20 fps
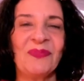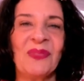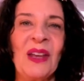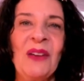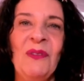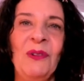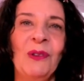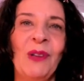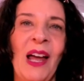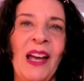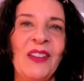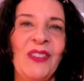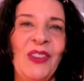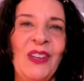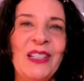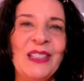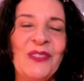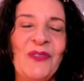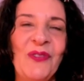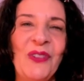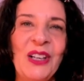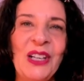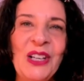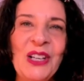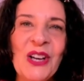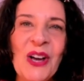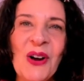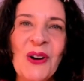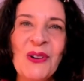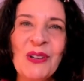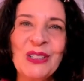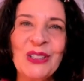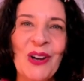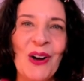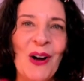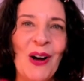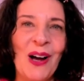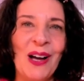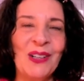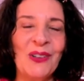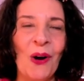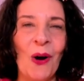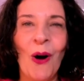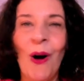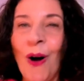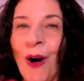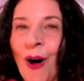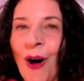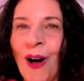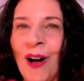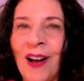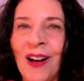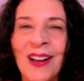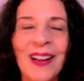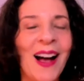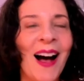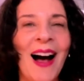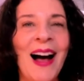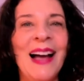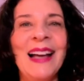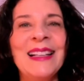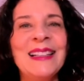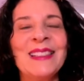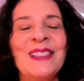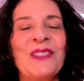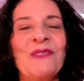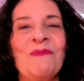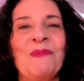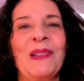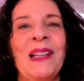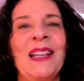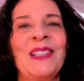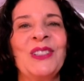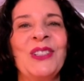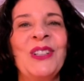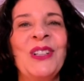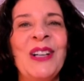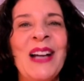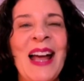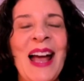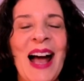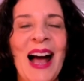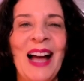if you like these videos on all kinds of pleasure,